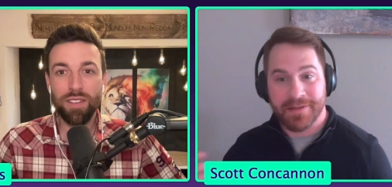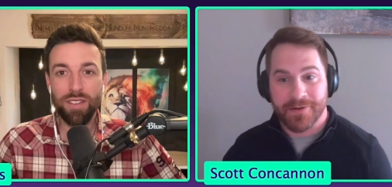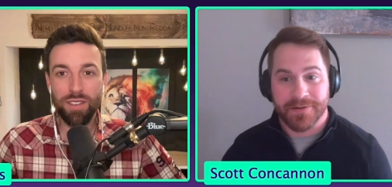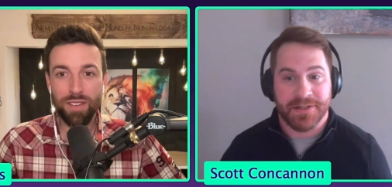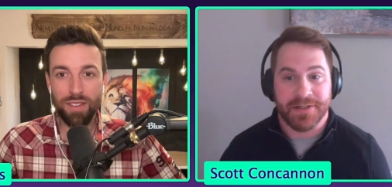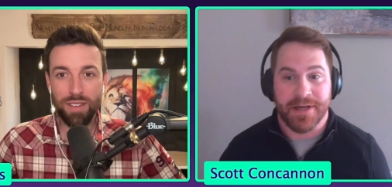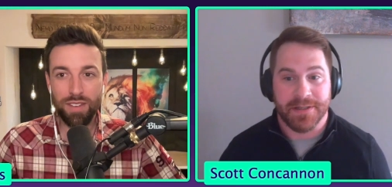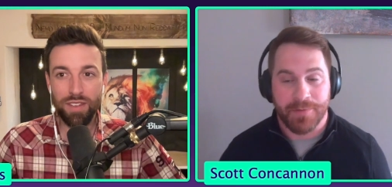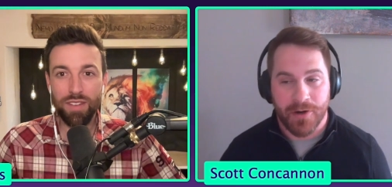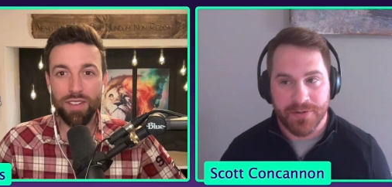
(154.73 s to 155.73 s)
Speaker 1: 13
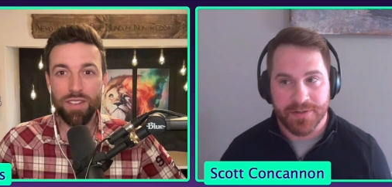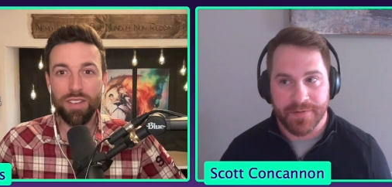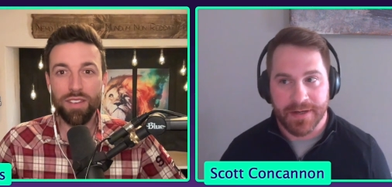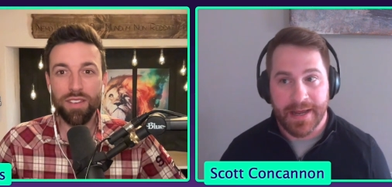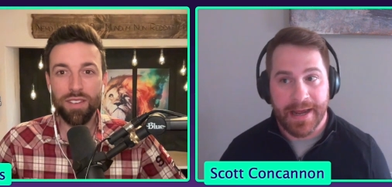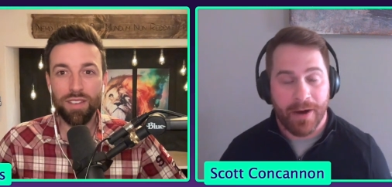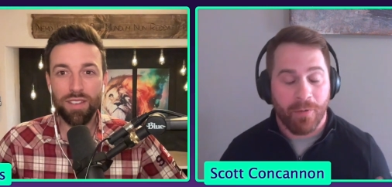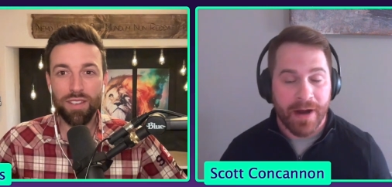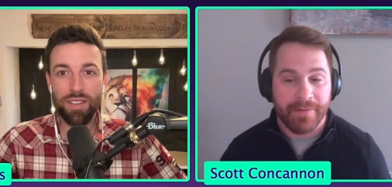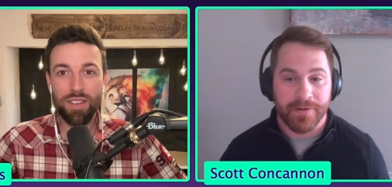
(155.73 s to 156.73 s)
days post-event.
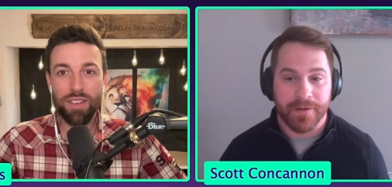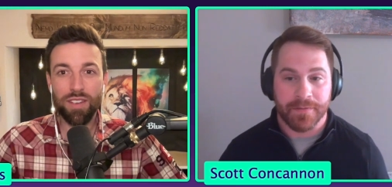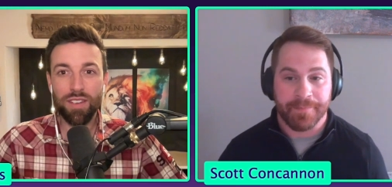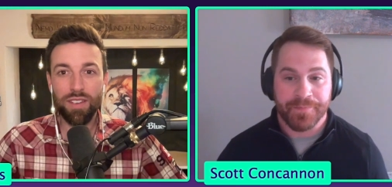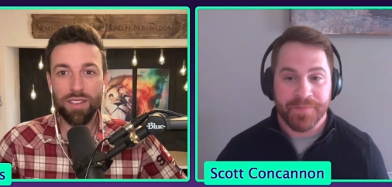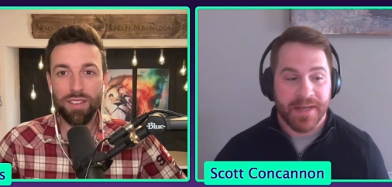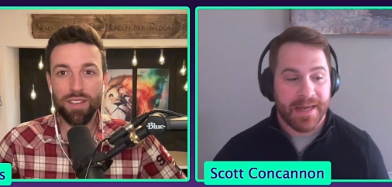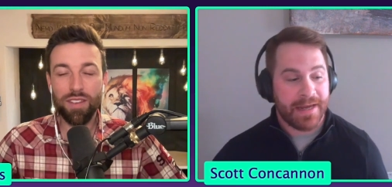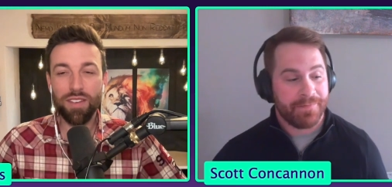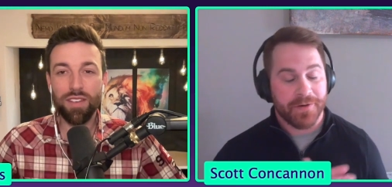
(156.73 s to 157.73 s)
However,
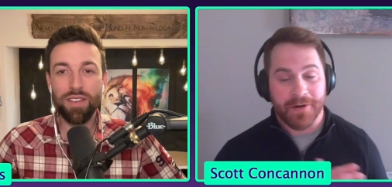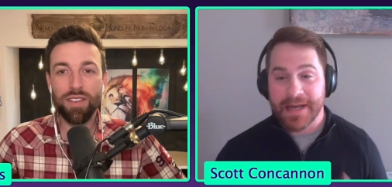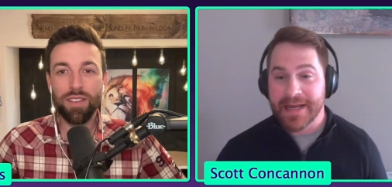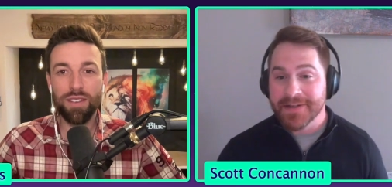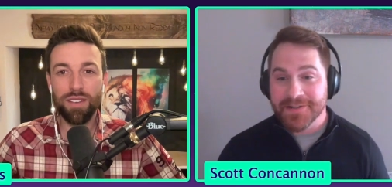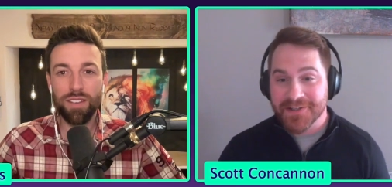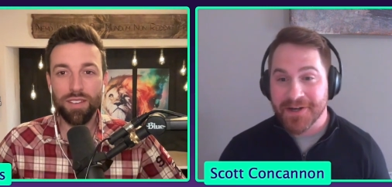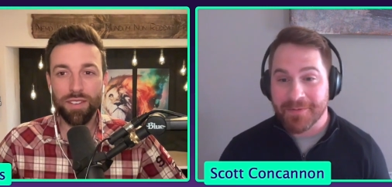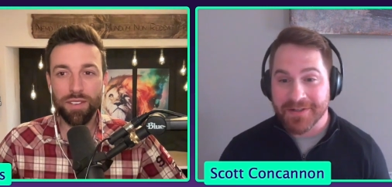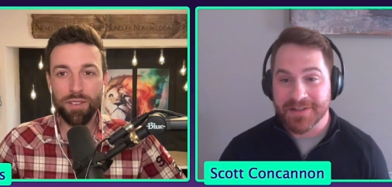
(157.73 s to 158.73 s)
if you're in
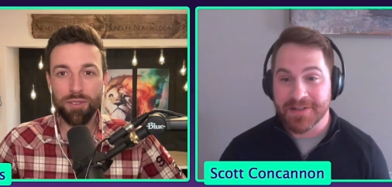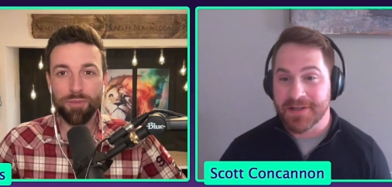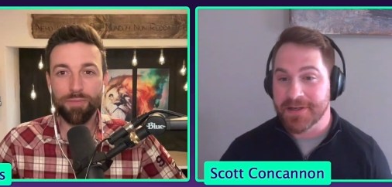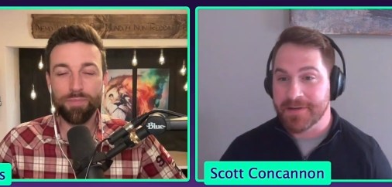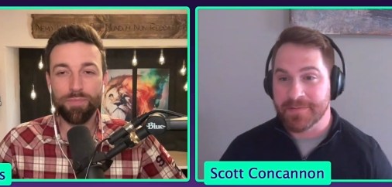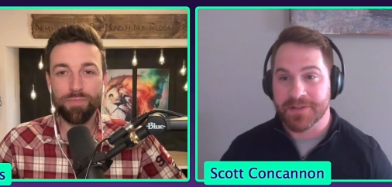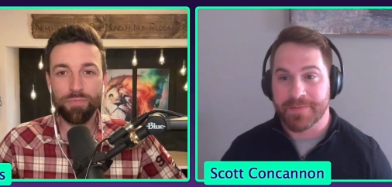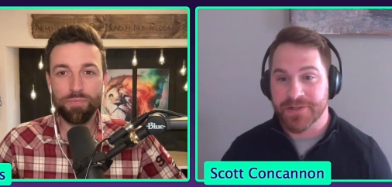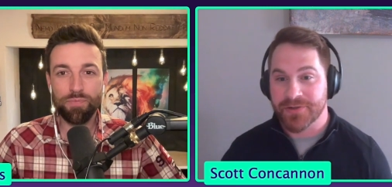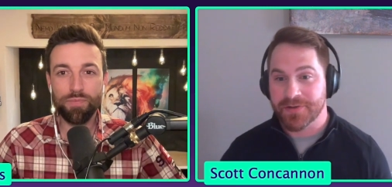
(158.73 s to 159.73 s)
someone's DM,
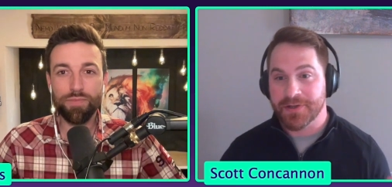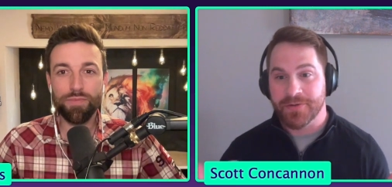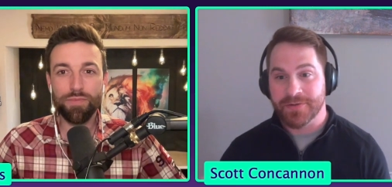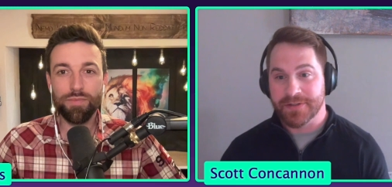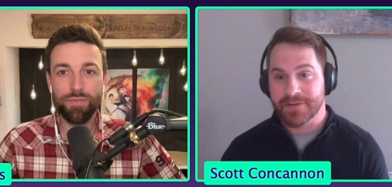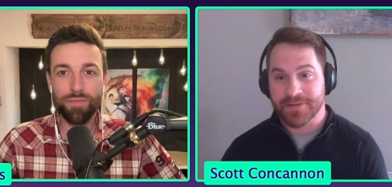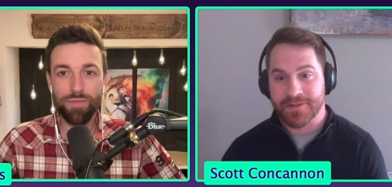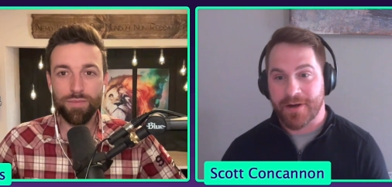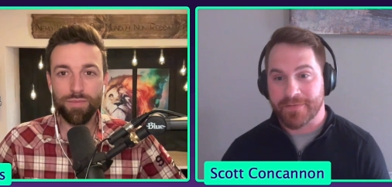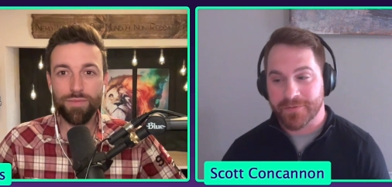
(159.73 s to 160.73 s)
especially using this
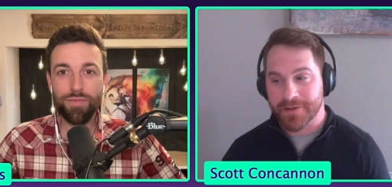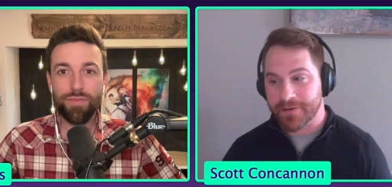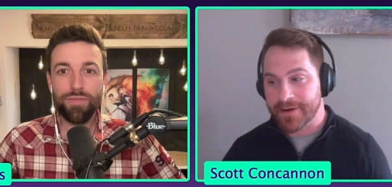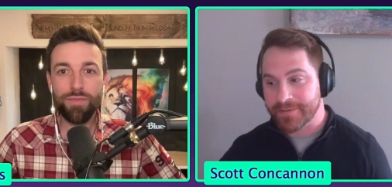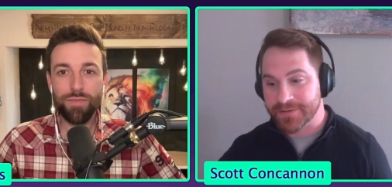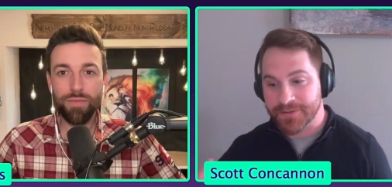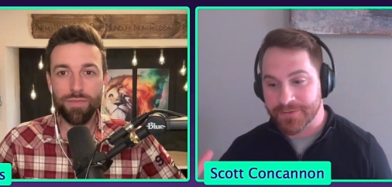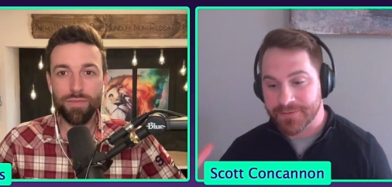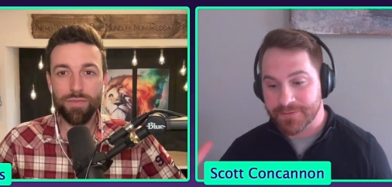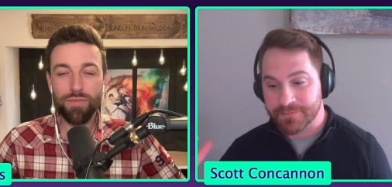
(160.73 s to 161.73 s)
software, you're able to
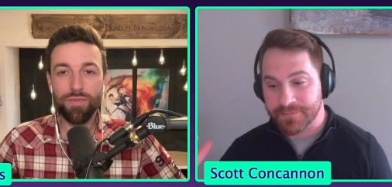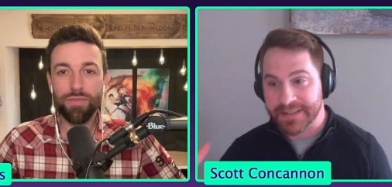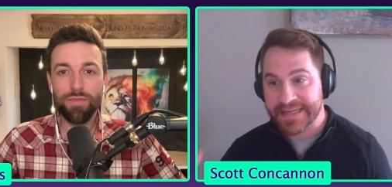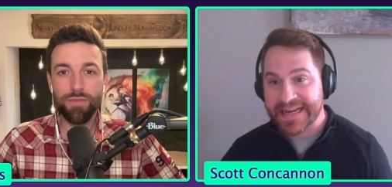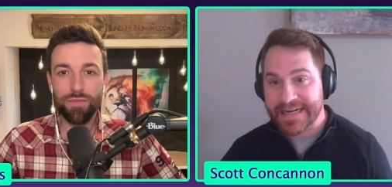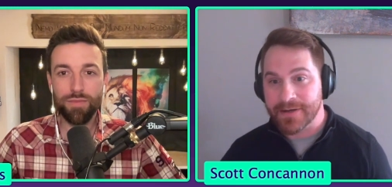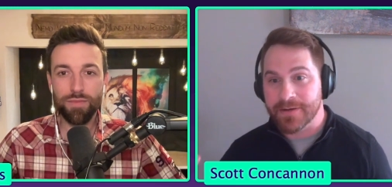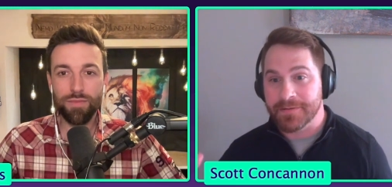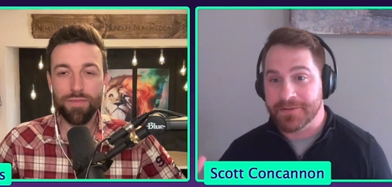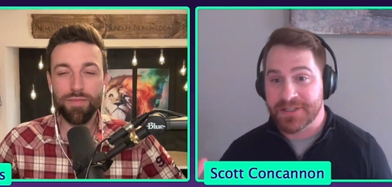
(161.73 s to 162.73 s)
get,
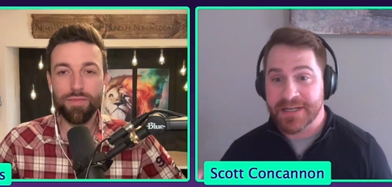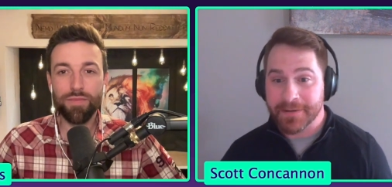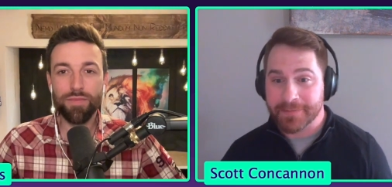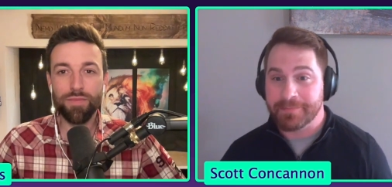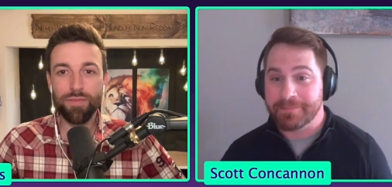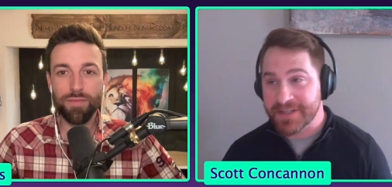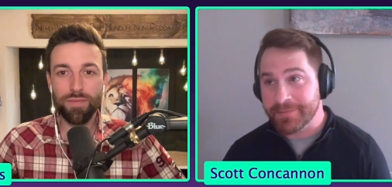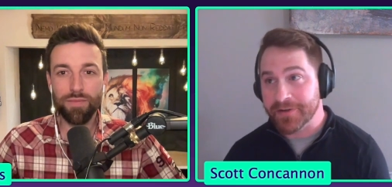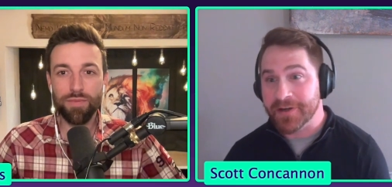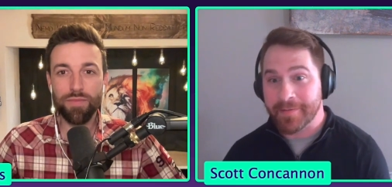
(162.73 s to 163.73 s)

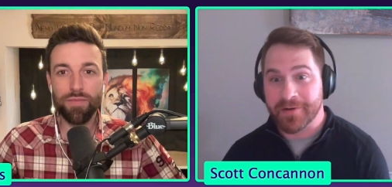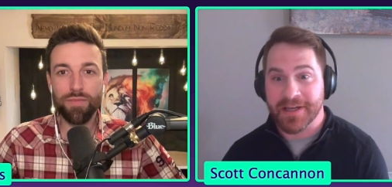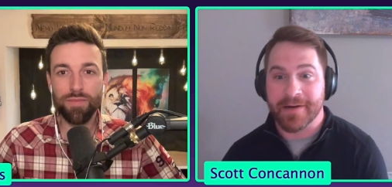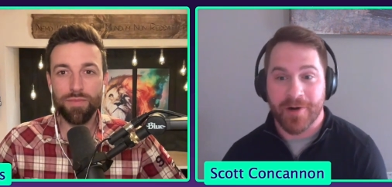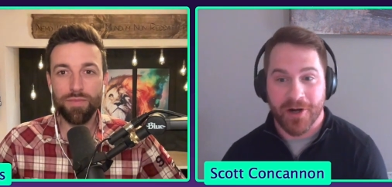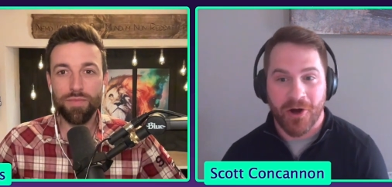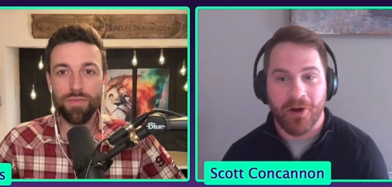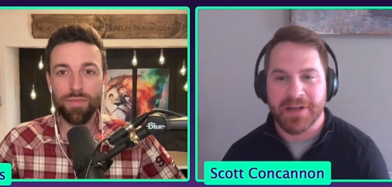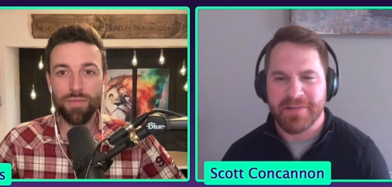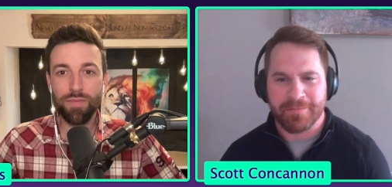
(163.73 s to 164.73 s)
typically you're able to get them on a
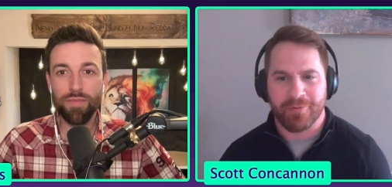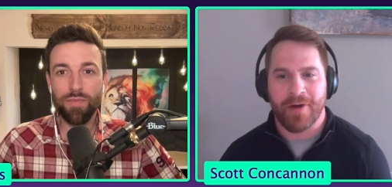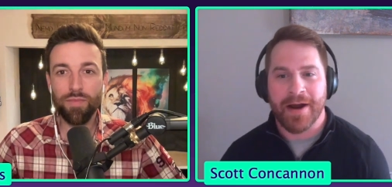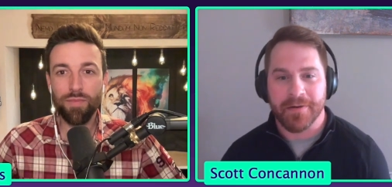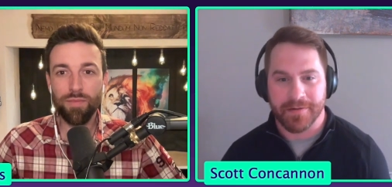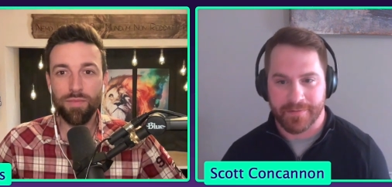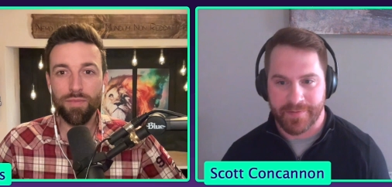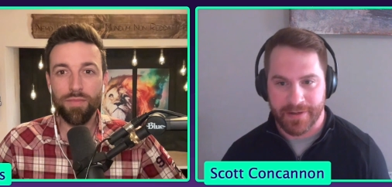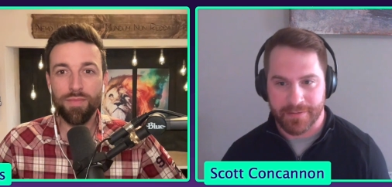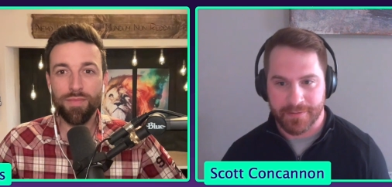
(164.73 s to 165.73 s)
call even prior to you.
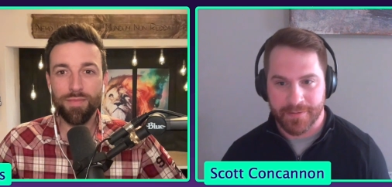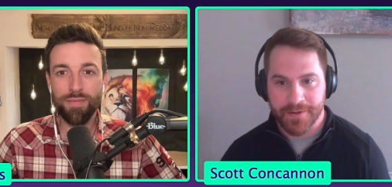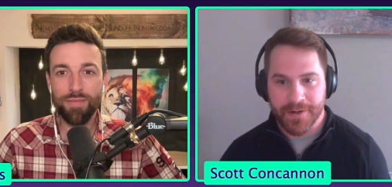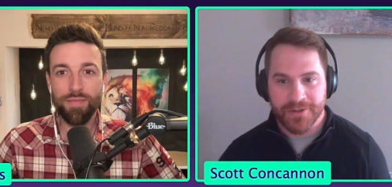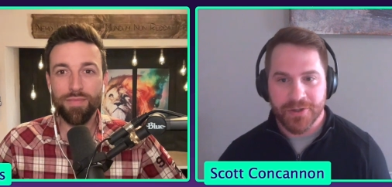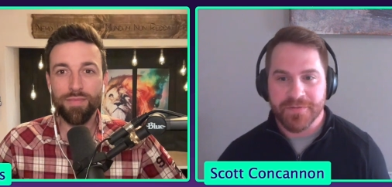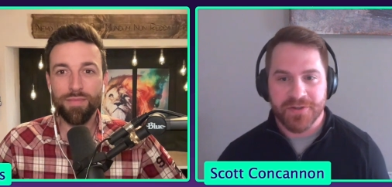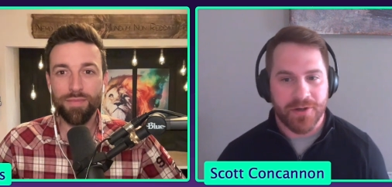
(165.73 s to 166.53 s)
So you've